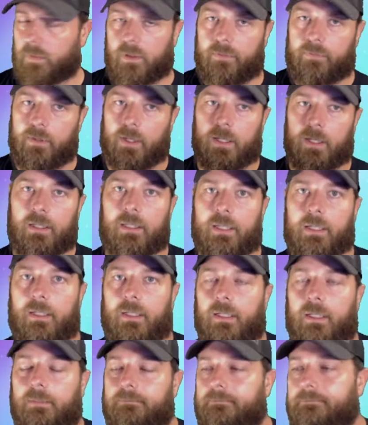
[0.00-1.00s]
if you're early
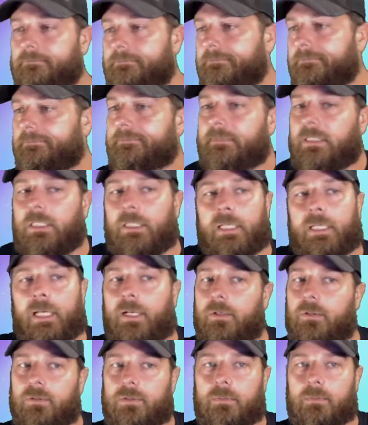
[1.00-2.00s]
on, you got
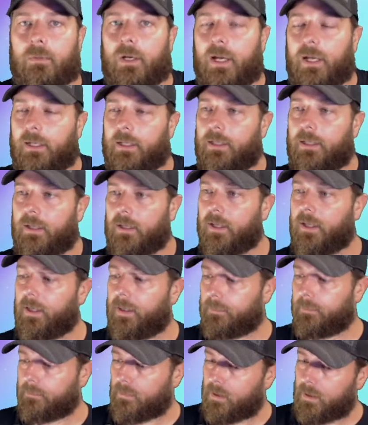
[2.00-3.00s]
to do some grinding, all
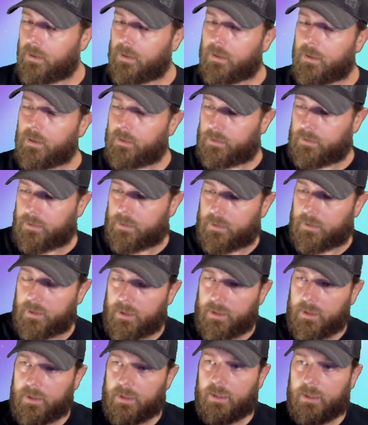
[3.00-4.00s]
right? You're going to
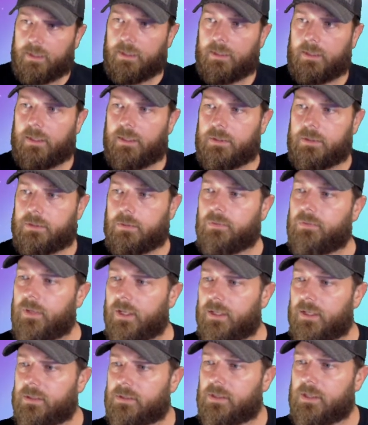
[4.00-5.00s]
need to get in at least
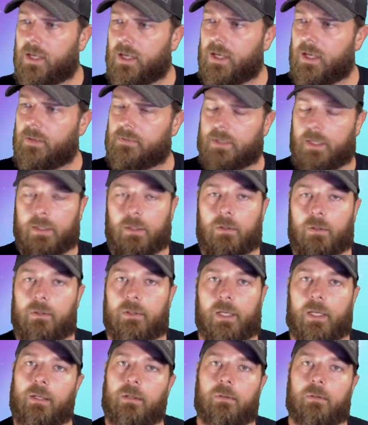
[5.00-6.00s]
2,000 games, and I know you
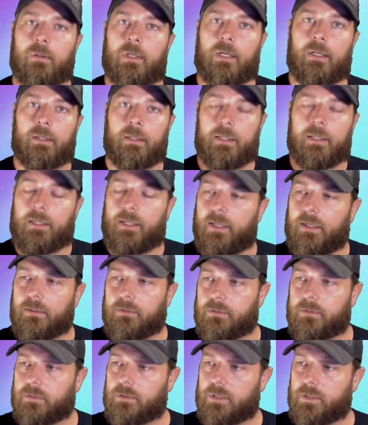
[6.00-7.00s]
can't do it all in a day,
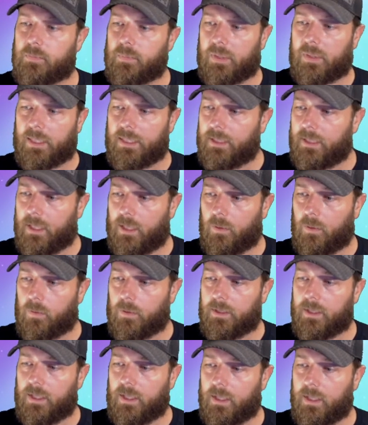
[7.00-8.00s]
so just play an hour
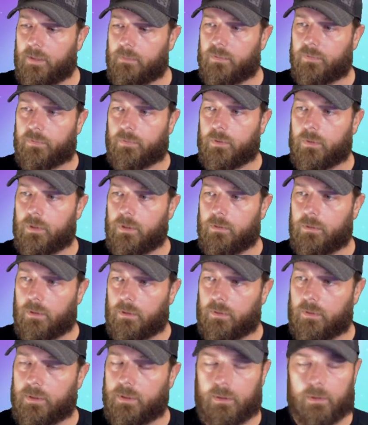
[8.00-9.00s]
a day, and before you
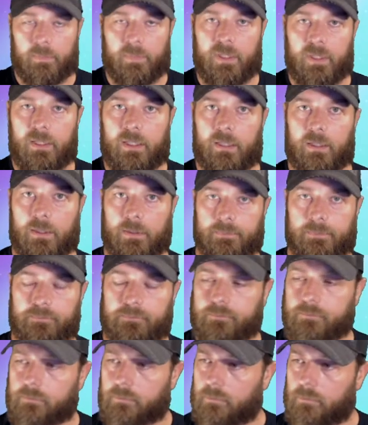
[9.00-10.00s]
know it, it'll be here.
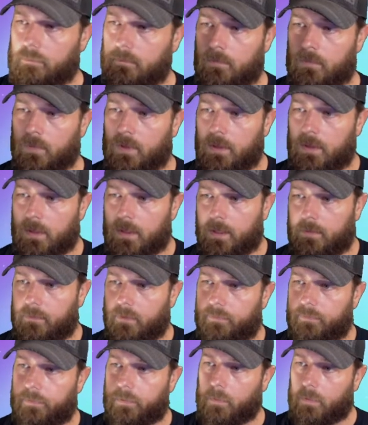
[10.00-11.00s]
And even
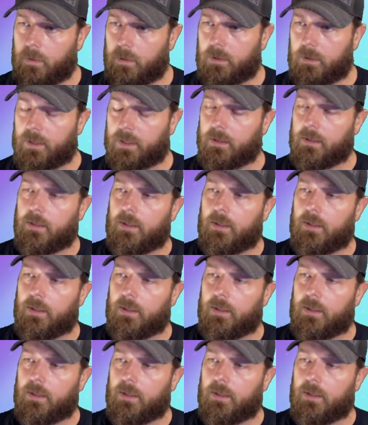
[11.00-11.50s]
if you want,